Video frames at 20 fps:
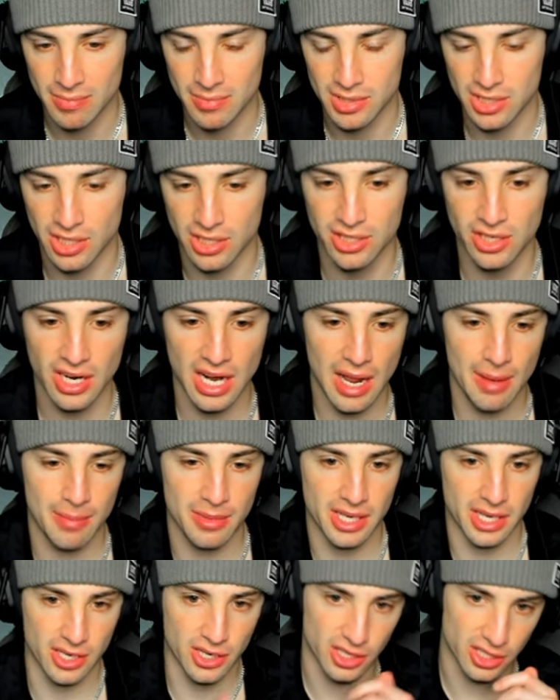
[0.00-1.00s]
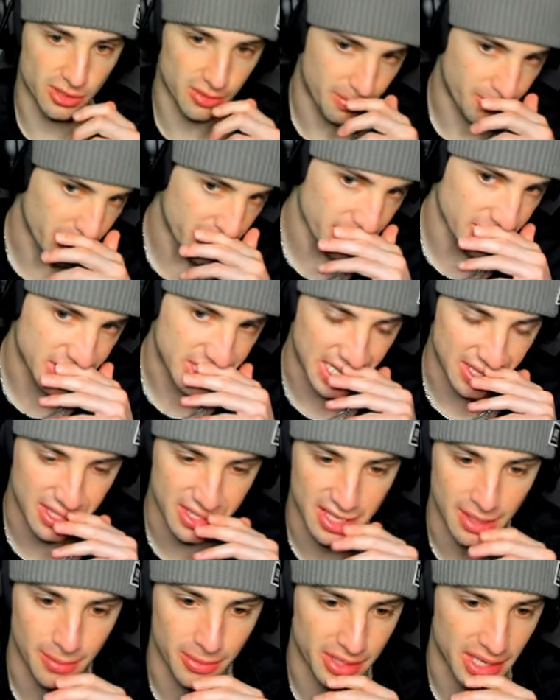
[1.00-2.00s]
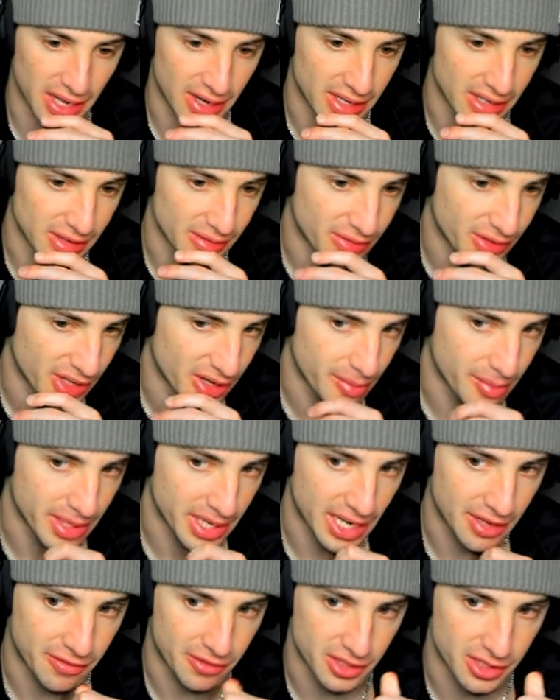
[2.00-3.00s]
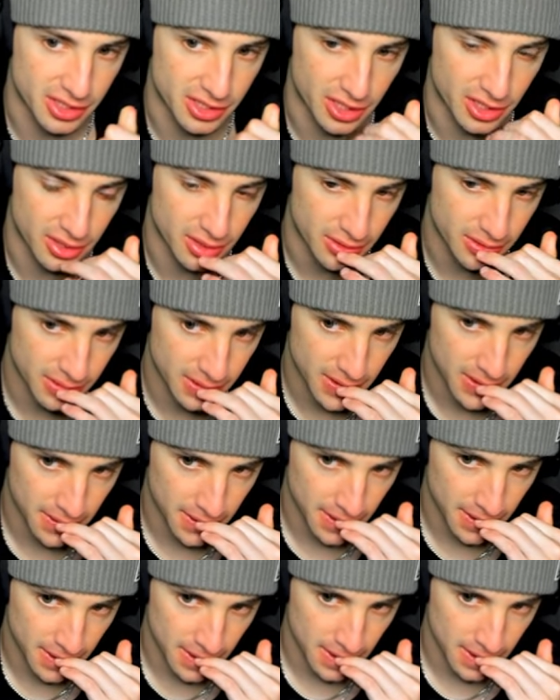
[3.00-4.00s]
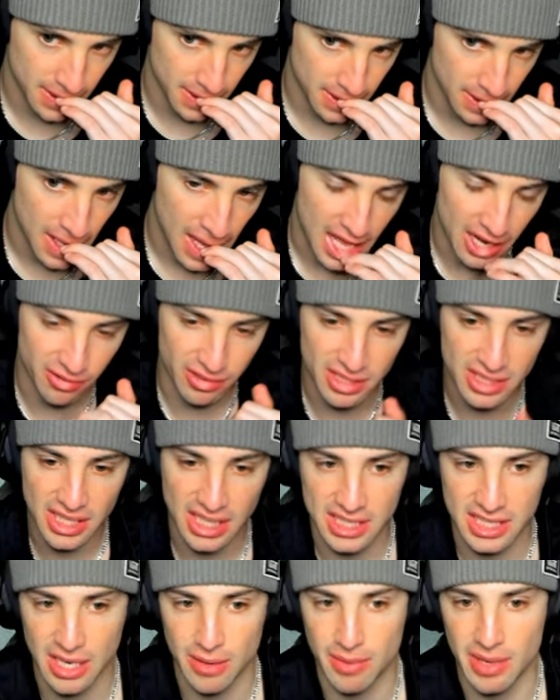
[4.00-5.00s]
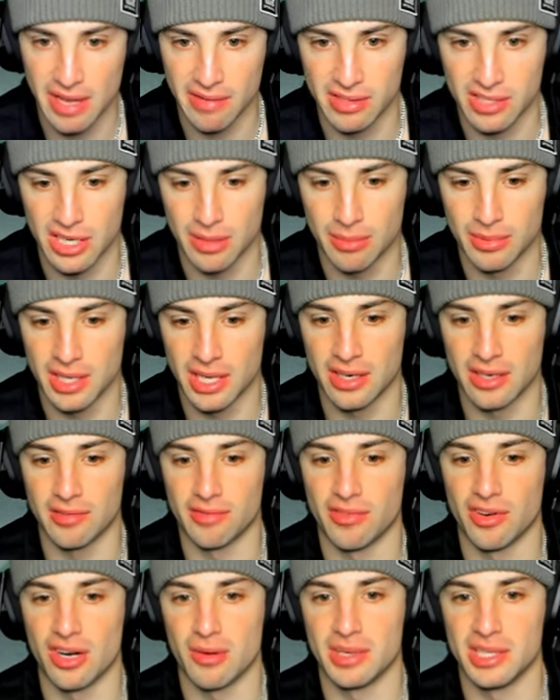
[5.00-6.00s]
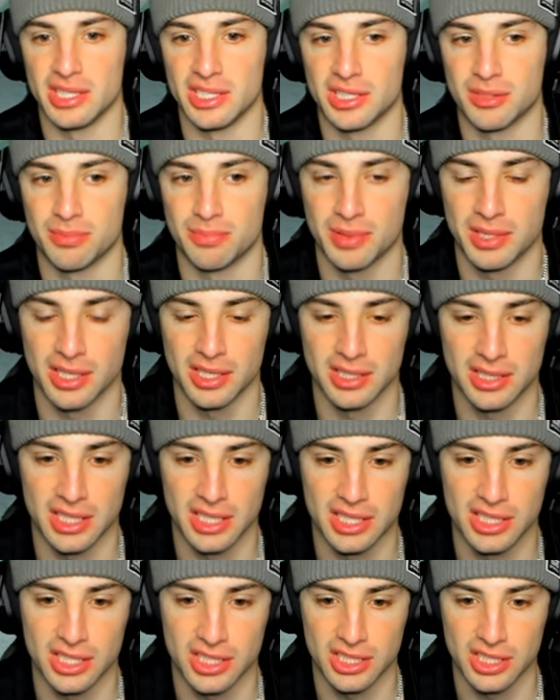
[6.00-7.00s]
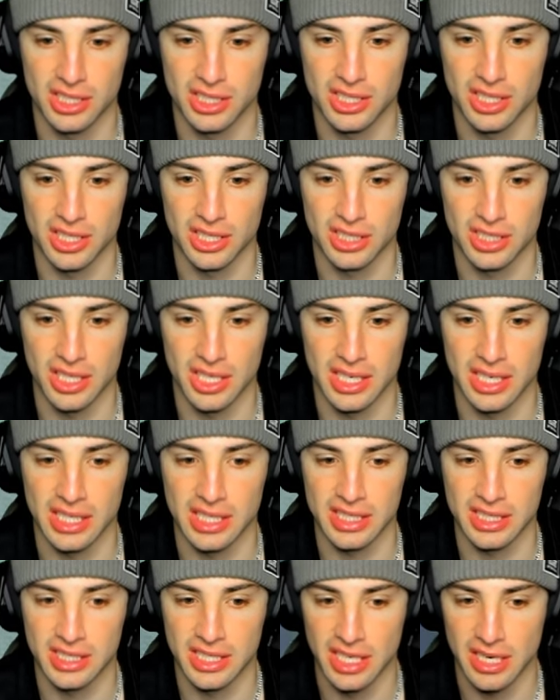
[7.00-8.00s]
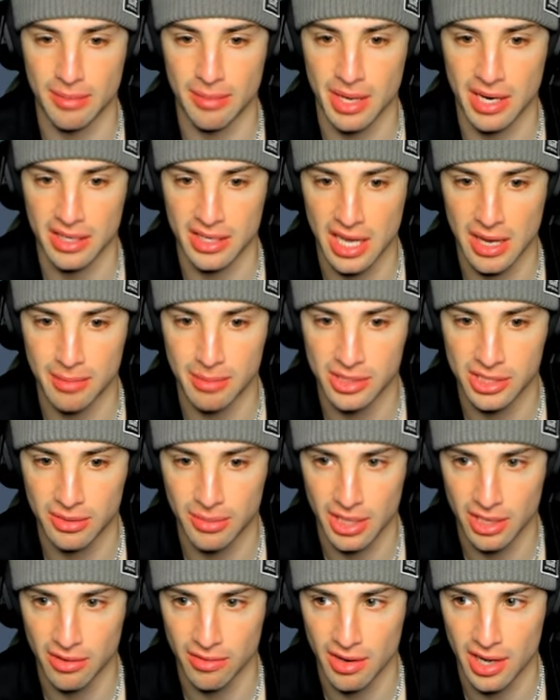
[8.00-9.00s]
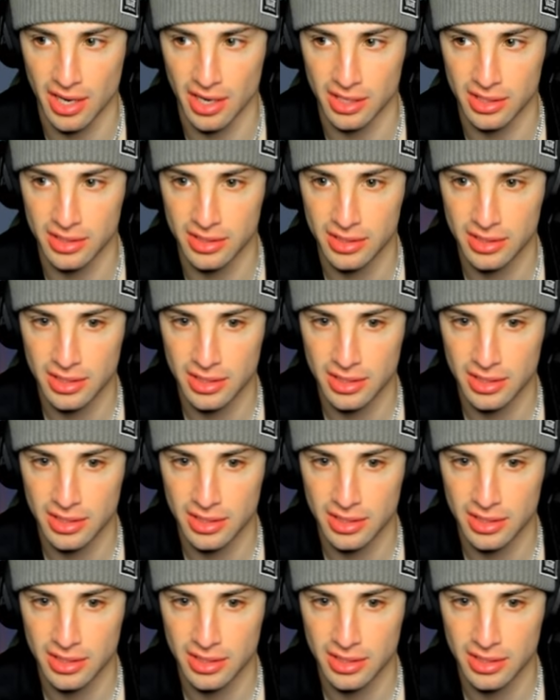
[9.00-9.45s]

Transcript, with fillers: To clear Amulet Cooks, we pretty much have to double down into Flutter Mane after his turn. And the reason I say we have to double down in Flutter Mane is because it just does an insane amount of damage to my Koraidon.